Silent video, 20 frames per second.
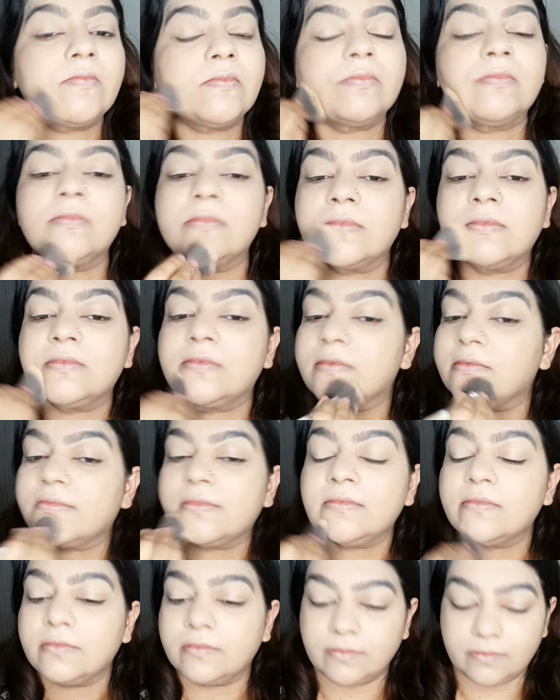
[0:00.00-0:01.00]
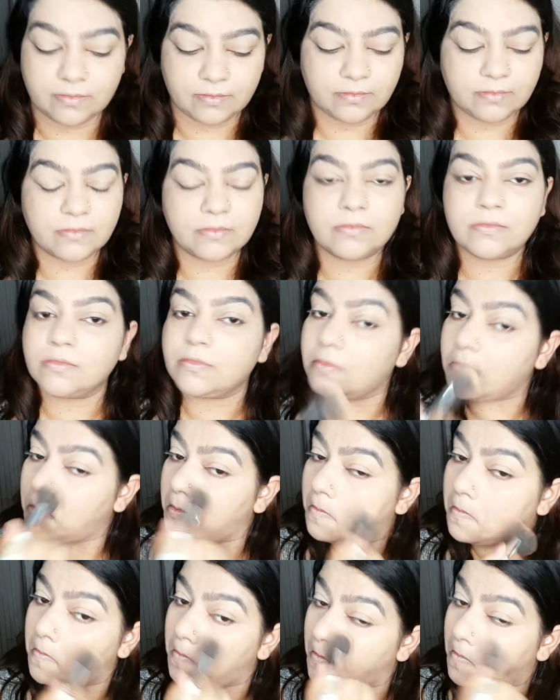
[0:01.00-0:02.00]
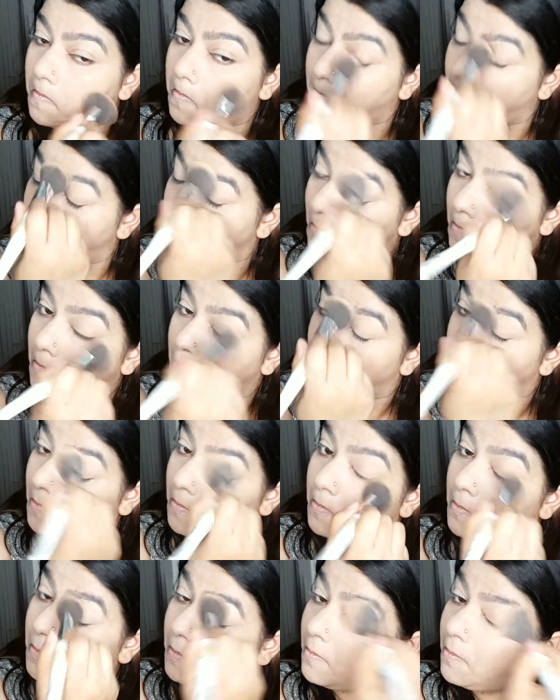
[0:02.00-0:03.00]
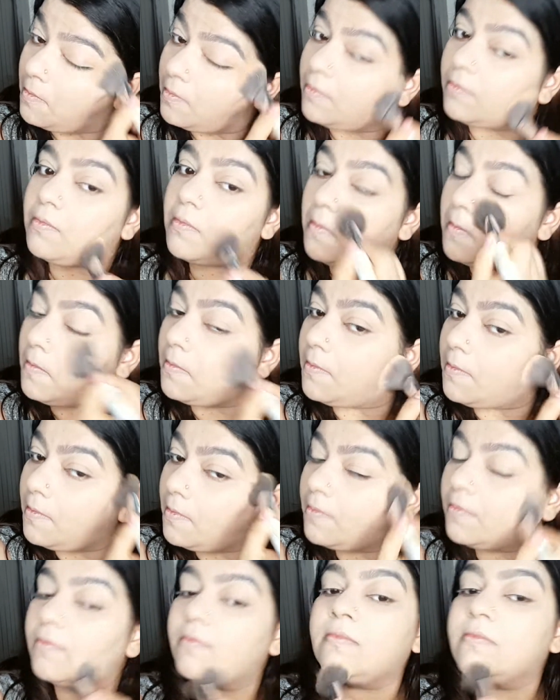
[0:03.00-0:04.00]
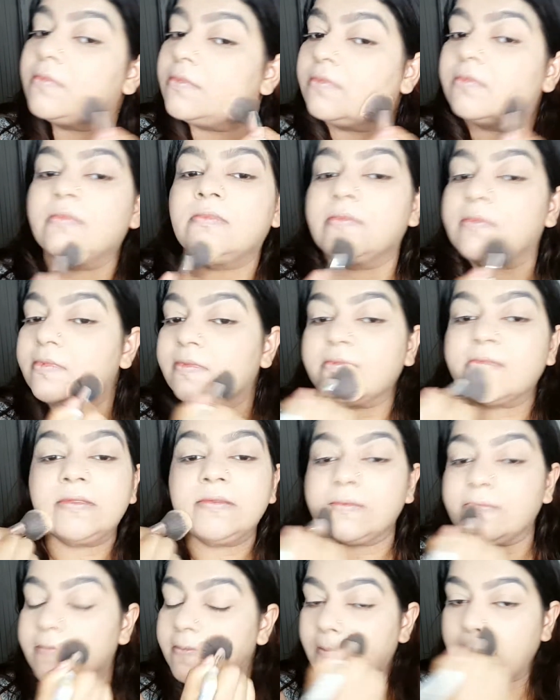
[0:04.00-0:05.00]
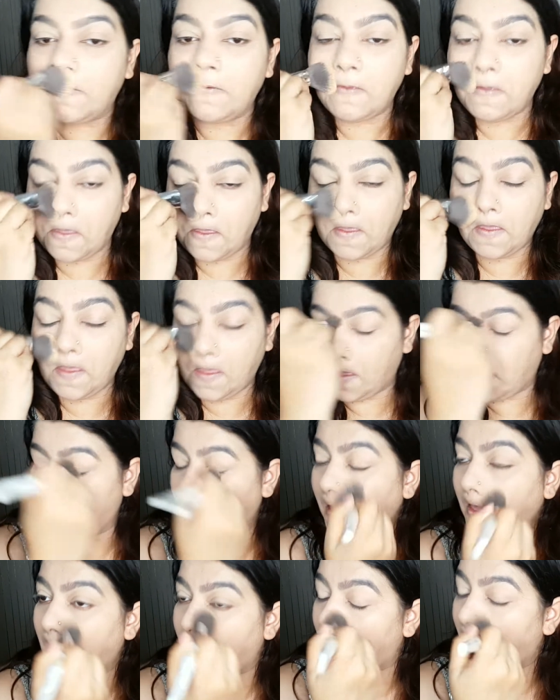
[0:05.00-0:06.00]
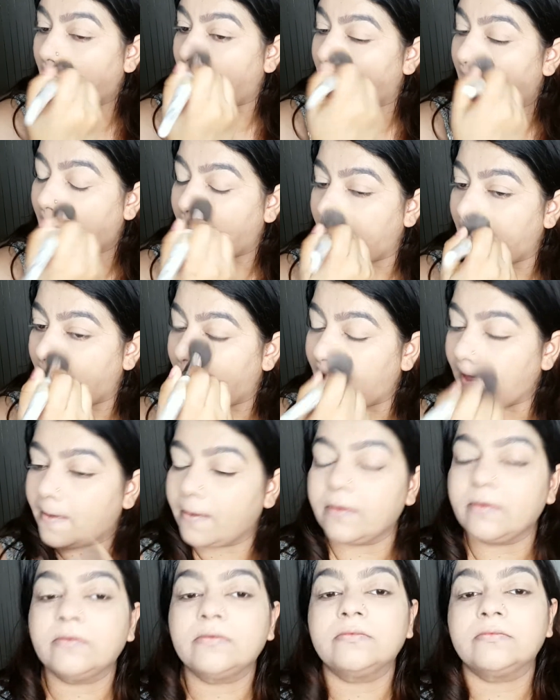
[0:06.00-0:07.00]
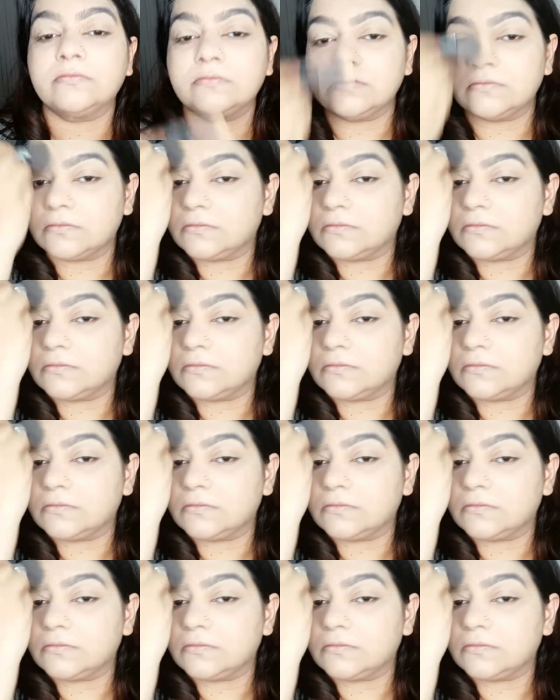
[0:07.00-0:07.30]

BH Cosmetics powder brush, and if you are a beginner in makeup industry, then these are